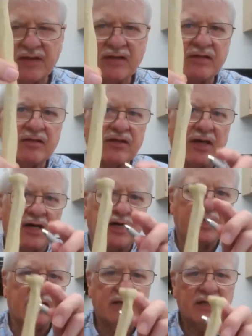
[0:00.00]

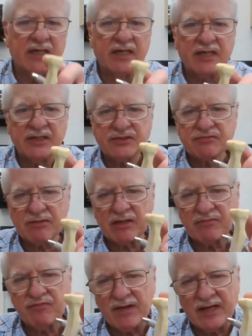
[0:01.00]
ulna is very
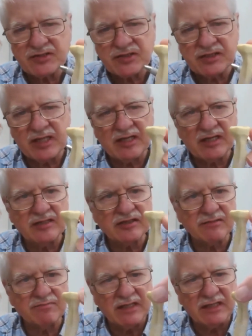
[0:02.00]
fascinating
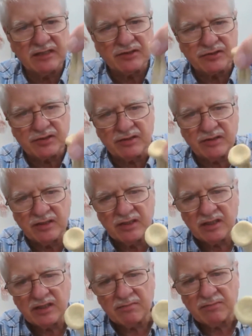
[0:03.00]
to me. It's
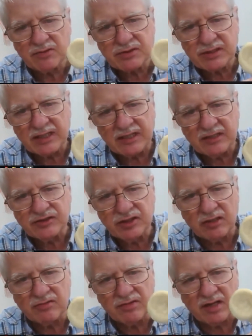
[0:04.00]
almost like a
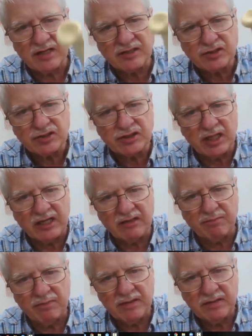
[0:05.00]
donut
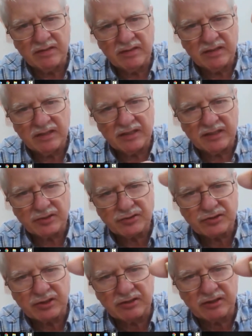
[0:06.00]
shape, and it's
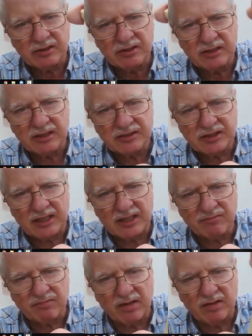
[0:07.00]
so you can get that
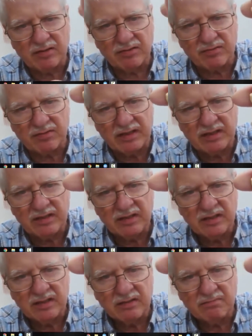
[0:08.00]
rotary
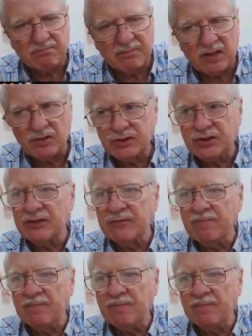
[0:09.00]
motion.